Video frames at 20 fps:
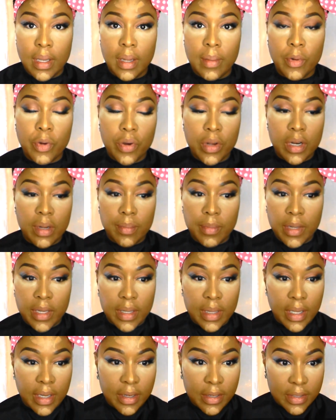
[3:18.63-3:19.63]
I'm going to
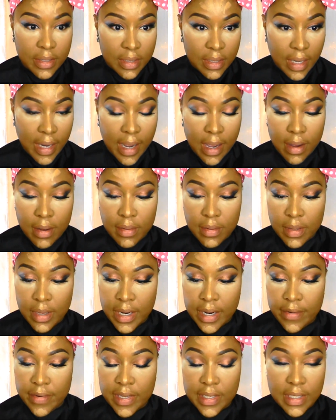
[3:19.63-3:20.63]
blend those
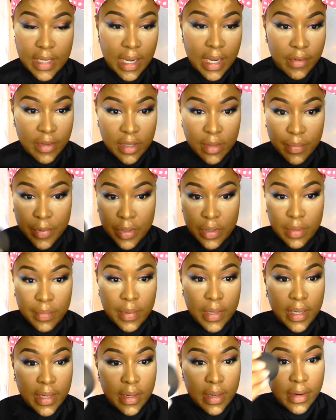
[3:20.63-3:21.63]
areas out with the
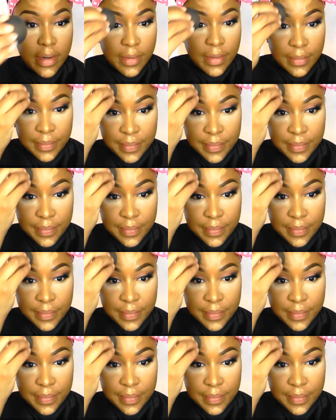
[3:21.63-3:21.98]
beauty blender.